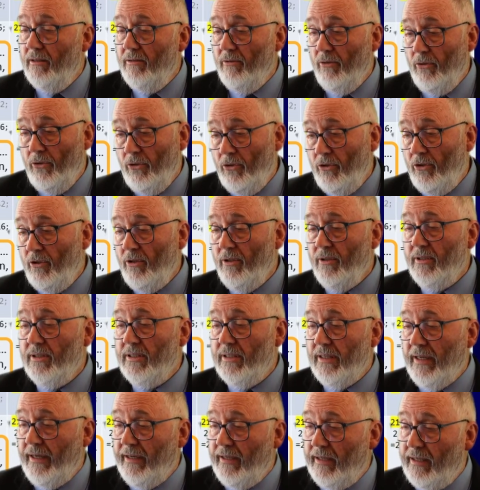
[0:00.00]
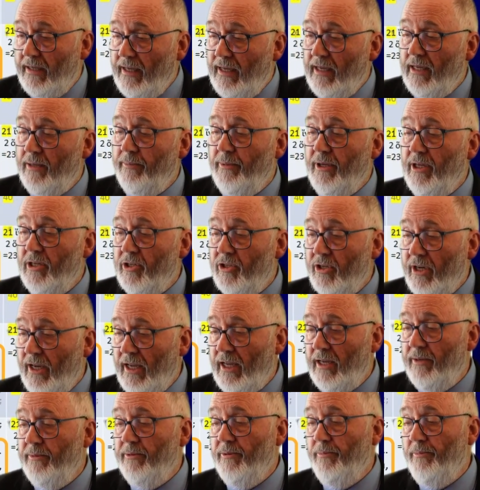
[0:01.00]
or take care, be
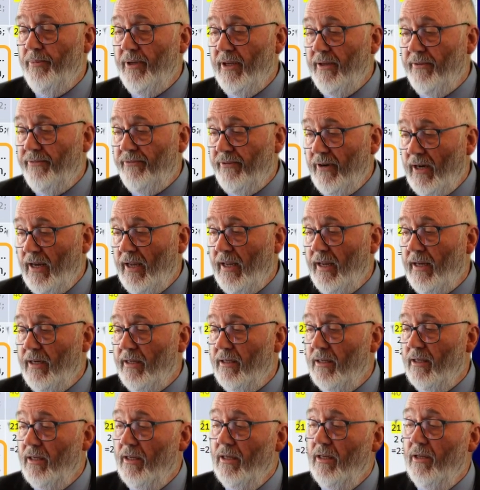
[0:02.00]
ashamed, be afraid,